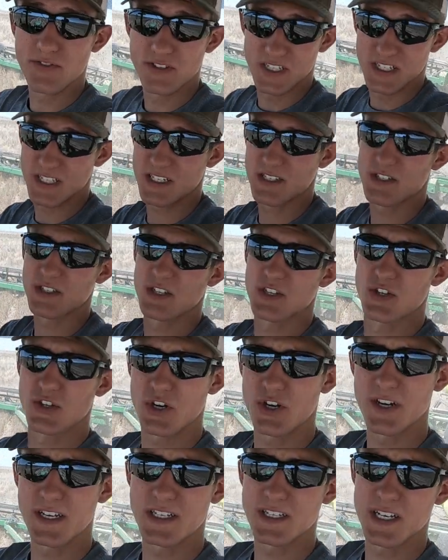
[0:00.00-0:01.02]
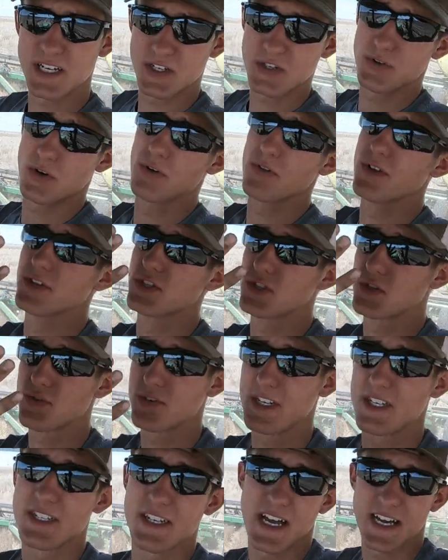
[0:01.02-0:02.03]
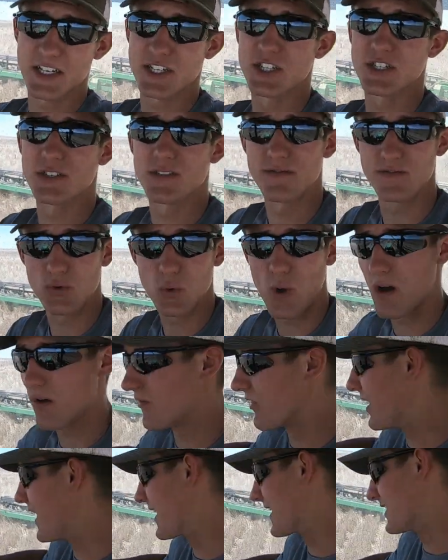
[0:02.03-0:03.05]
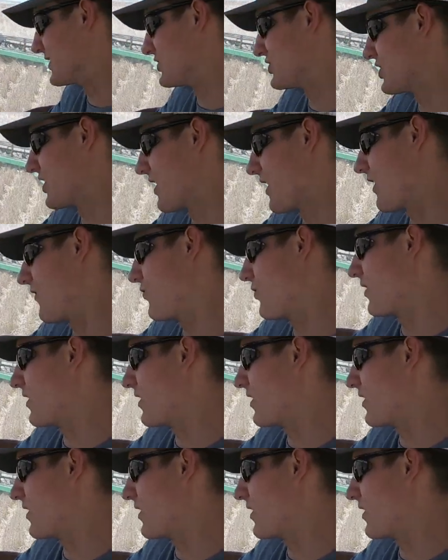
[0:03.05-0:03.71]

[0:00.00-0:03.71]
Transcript: Since this is a 36 row, there's 3 sections of 12 that I can shut off,